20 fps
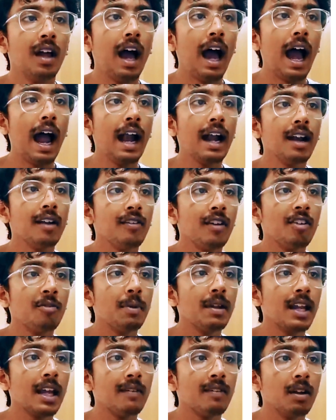And we have
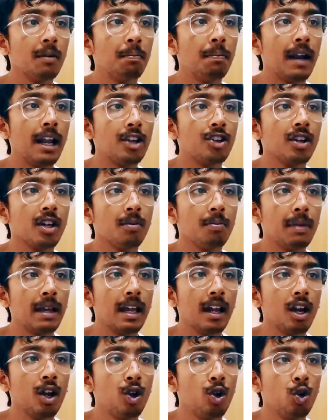been given pressure
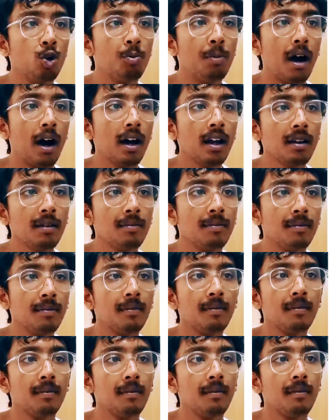being 2 bar.
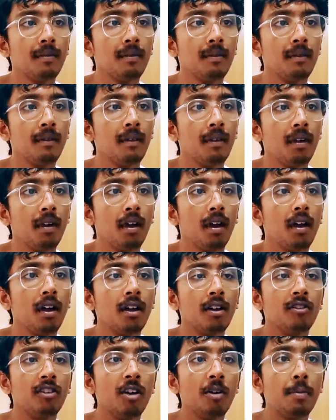
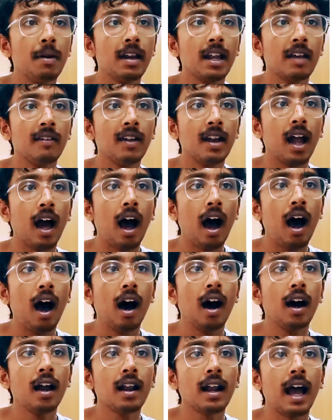We have been given
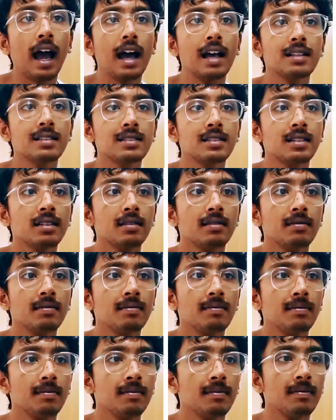R as
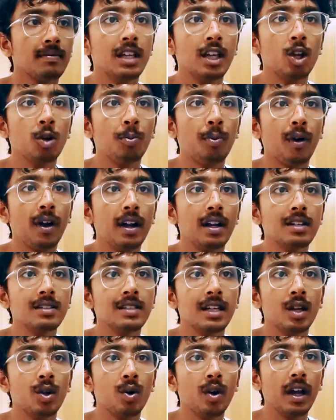
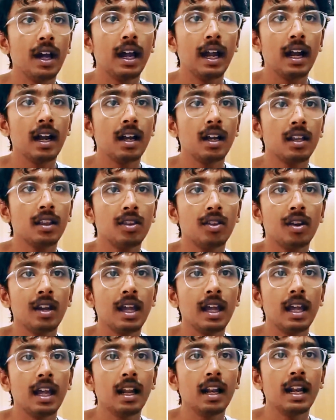
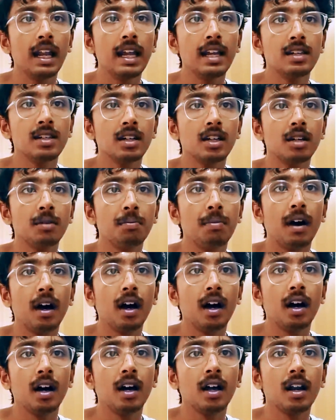0.083 liter
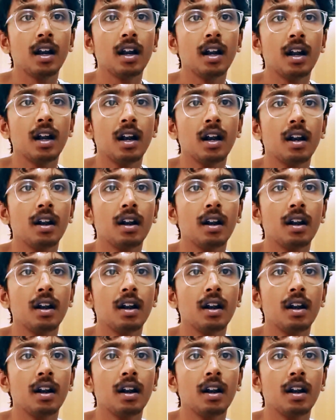bar